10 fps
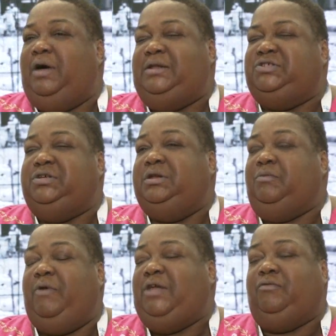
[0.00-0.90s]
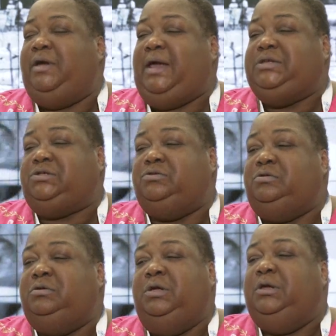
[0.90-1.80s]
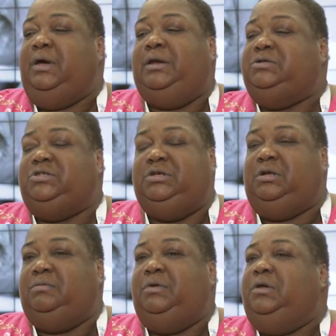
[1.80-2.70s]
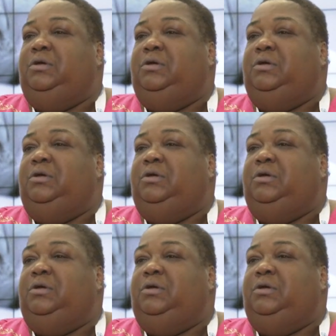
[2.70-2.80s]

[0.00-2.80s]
I done seen them graduate high school. I done seen them